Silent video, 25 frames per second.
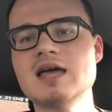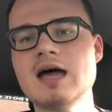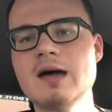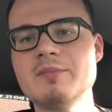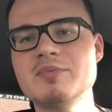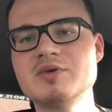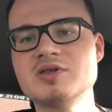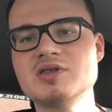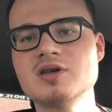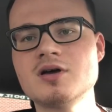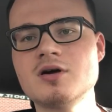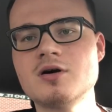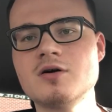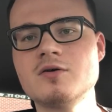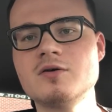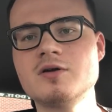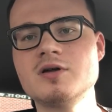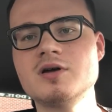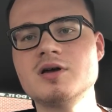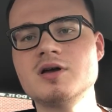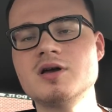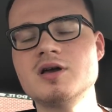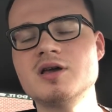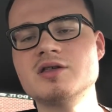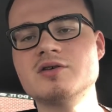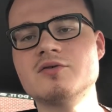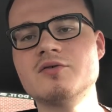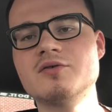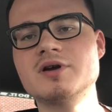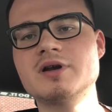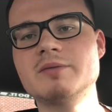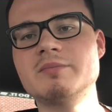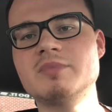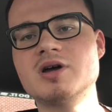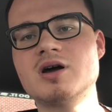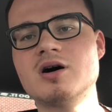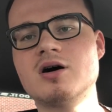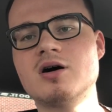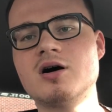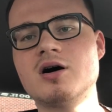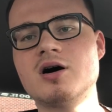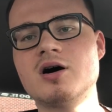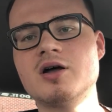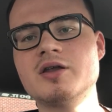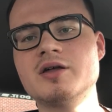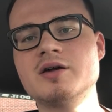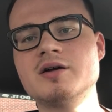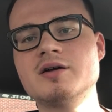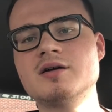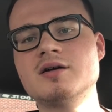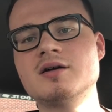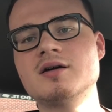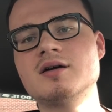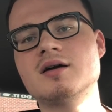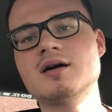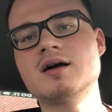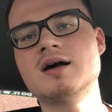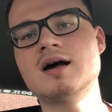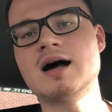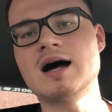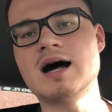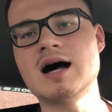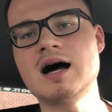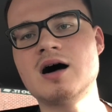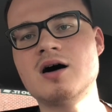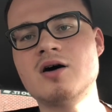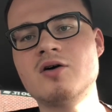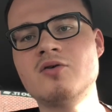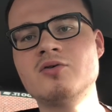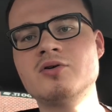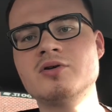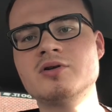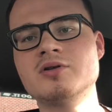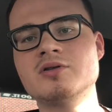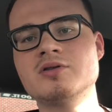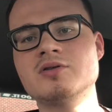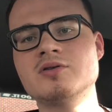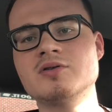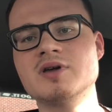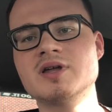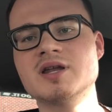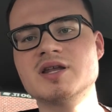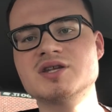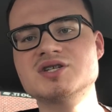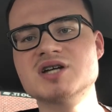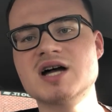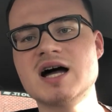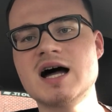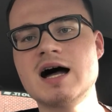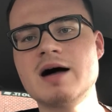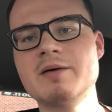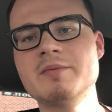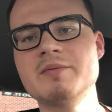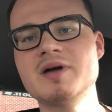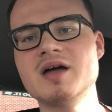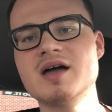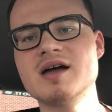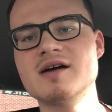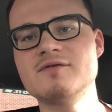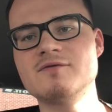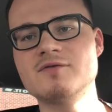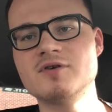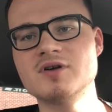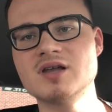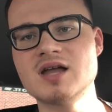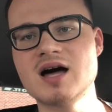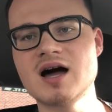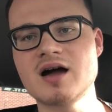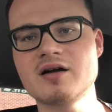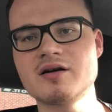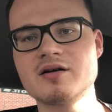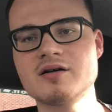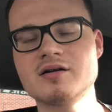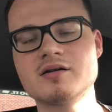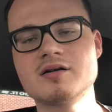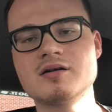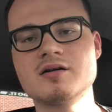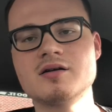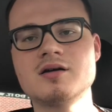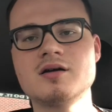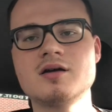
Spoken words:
episode is going to be called How to Get a Job at Foot Locker.